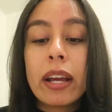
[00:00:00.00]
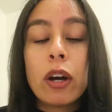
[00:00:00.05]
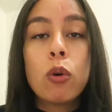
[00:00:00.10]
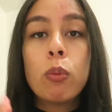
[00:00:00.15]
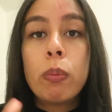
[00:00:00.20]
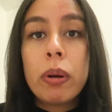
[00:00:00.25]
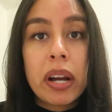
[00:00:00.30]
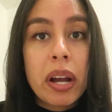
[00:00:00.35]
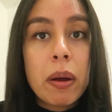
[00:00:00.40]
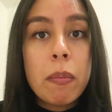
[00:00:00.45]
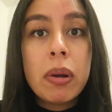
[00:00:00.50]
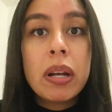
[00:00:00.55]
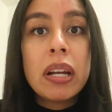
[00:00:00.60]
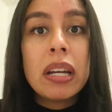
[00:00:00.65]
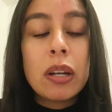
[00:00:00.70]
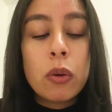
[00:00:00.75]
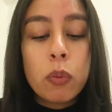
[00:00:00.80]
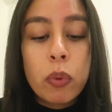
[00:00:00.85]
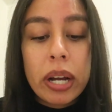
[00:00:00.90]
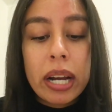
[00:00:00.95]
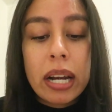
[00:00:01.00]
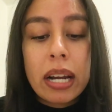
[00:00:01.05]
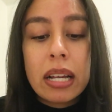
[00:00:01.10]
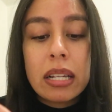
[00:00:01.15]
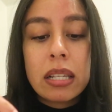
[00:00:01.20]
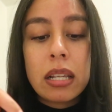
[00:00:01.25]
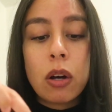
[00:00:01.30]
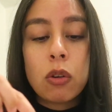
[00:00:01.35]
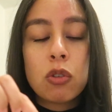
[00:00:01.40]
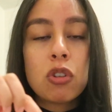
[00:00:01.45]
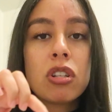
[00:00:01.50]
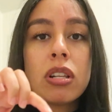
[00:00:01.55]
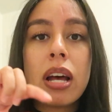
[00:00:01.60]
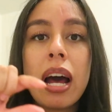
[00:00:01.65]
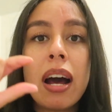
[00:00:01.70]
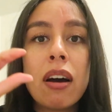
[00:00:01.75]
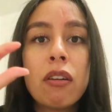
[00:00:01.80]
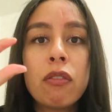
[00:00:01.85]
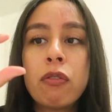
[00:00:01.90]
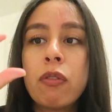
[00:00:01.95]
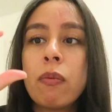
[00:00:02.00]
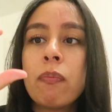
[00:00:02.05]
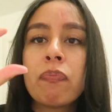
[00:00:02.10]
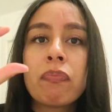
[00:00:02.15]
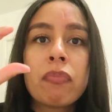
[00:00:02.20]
It'll be completely wickless. I'll just have